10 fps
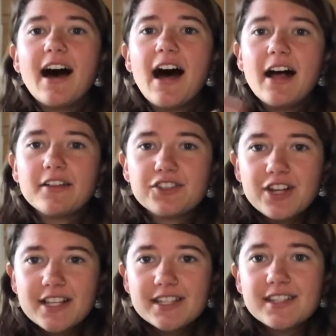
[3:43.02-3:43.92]
I'll
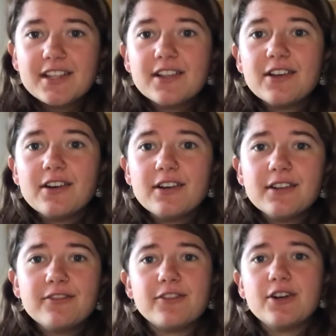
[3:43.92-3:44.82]
trust the Lord
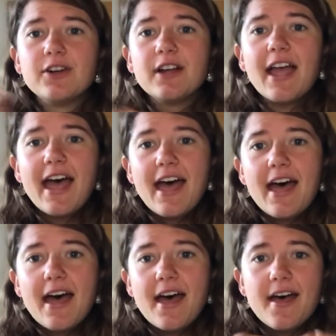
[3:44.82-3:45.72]

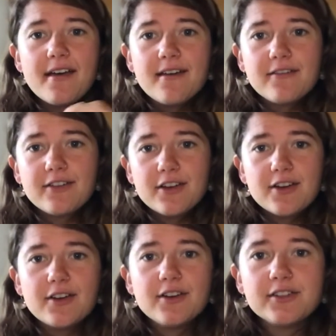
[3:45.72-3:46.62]

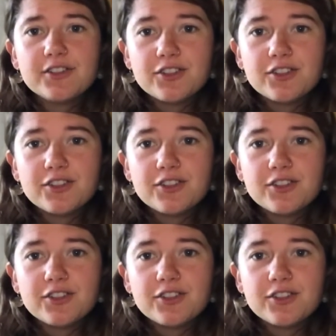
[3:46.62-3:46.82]
forever.